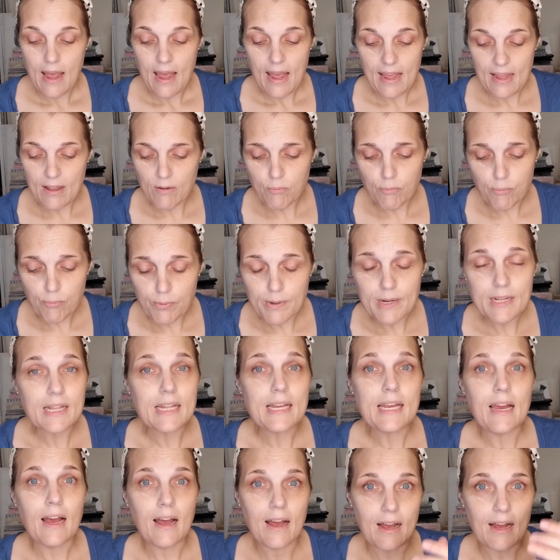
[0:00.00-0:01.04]
really
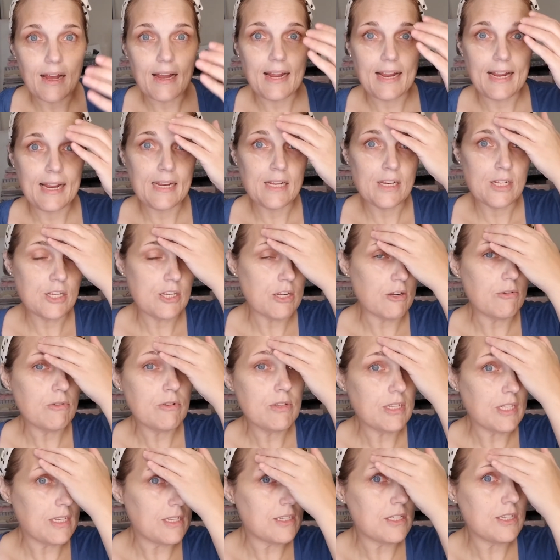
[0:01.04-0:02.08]
high
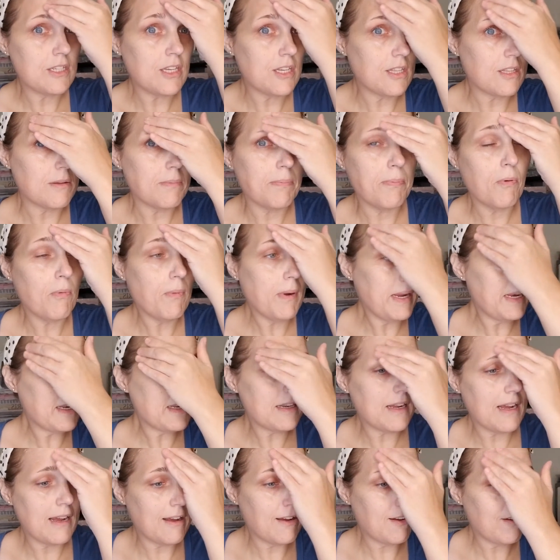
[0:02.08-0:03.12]
doses, to the point
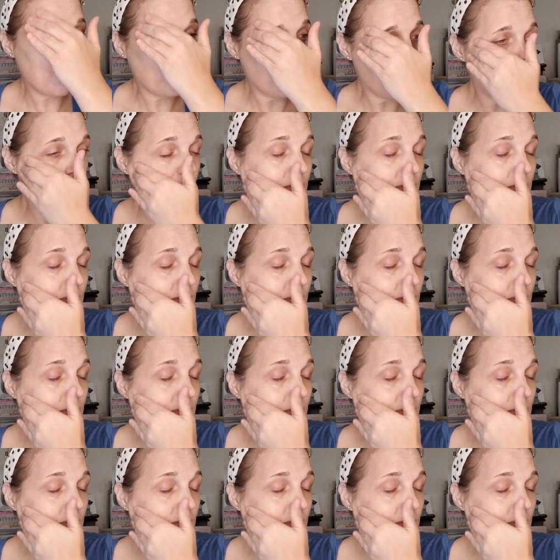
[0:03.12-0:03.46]
of